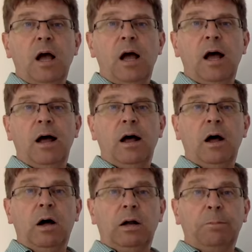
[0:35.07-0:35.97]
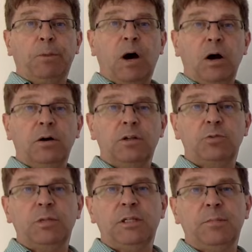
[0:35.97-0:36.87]
are partners
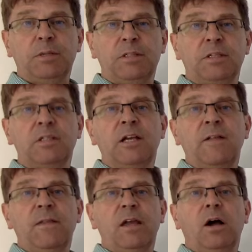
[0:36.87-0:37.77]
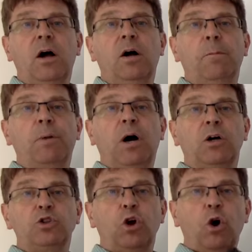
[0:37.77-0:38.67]
within the business. They are
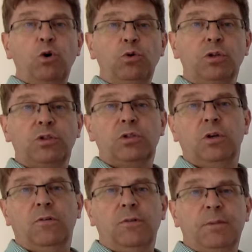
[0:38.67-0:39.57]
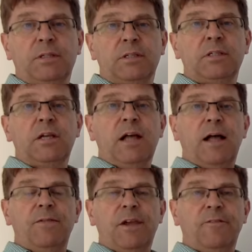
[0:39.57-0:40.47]
part owners of the business,
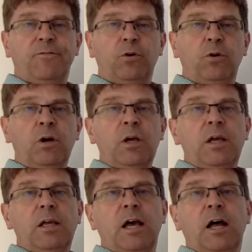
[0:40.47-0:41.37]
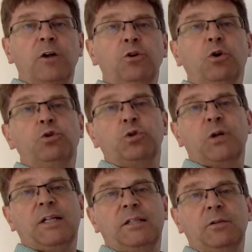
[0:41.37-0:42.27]
and therefore, an
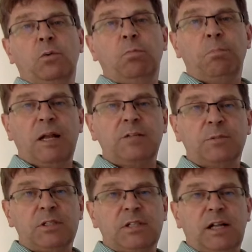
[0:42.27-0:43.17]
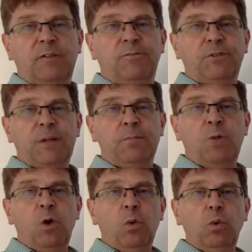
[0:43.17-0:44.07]
autocratic management style for them
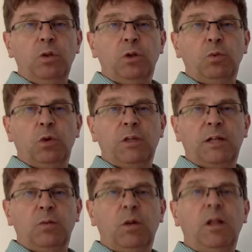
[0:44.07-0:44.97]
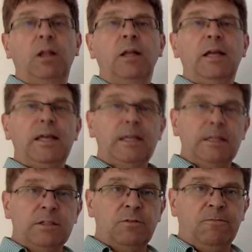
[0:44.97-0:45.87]
will not work that well. It
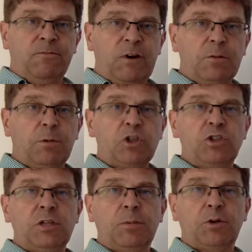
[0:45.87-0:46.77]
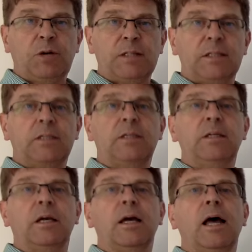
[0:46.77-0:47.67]
is very much democratic,
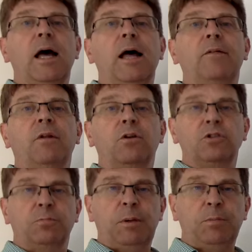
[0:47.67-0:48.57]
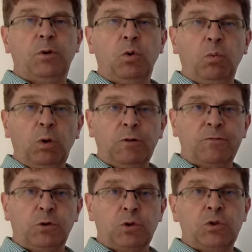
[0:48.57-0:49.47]
and lots of people will, of
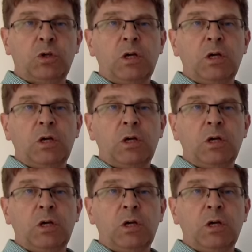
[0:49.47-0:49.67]
course,